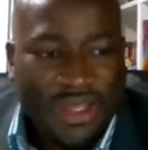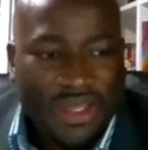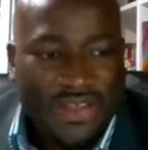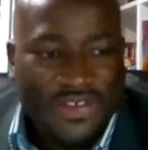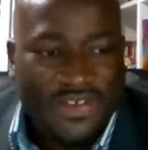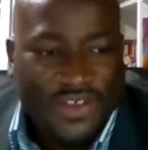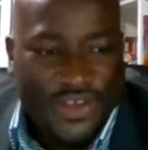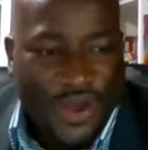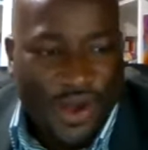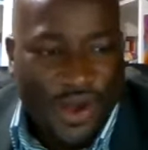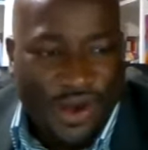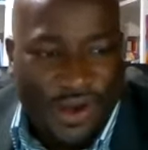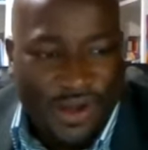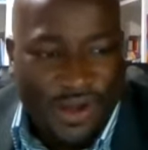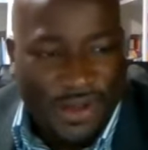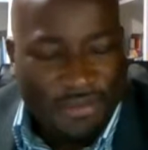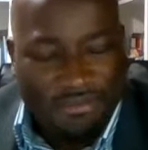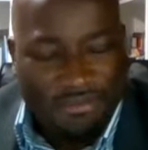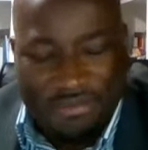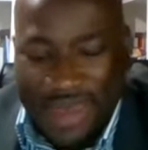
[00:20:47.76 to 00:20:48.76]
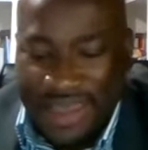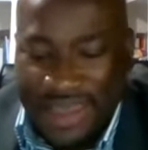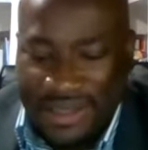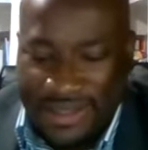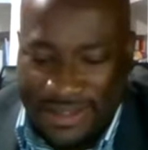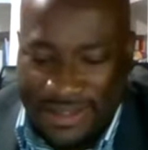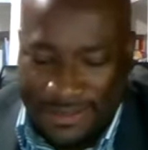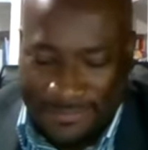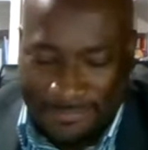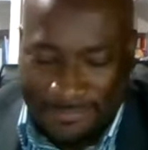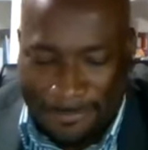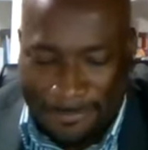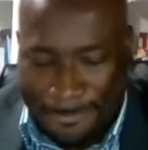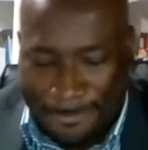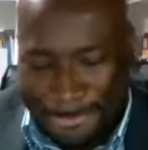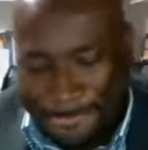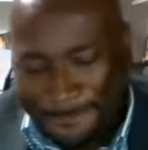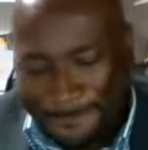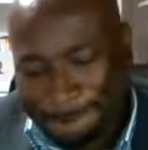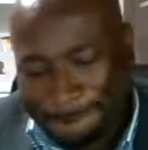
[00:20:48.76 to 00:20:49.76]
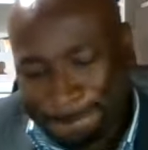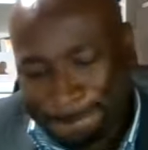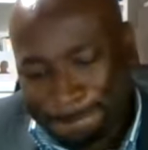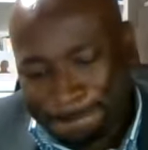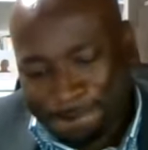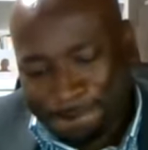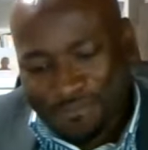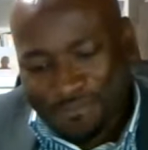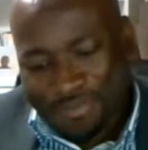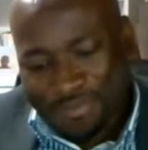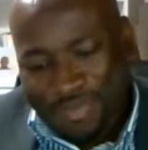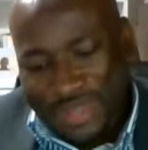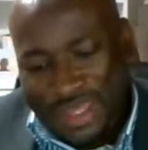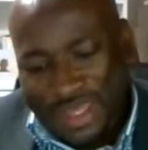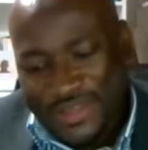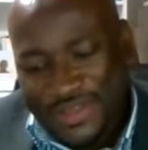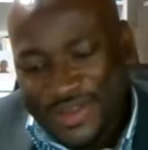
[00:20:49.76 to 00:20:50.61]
there's a young maiden, a